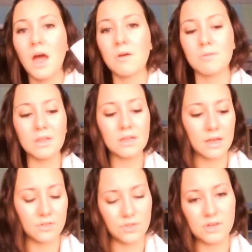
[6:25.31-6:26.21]
I really
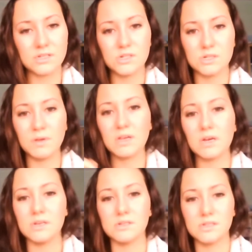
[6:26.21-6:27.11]
like this just
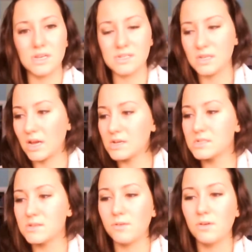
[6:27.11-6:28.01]
because it's a
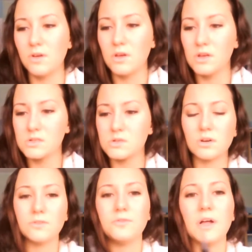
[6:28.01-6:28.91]
nice
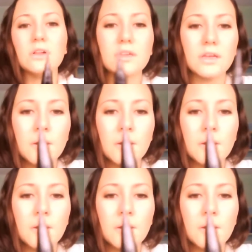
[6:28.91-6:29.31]
sort of felt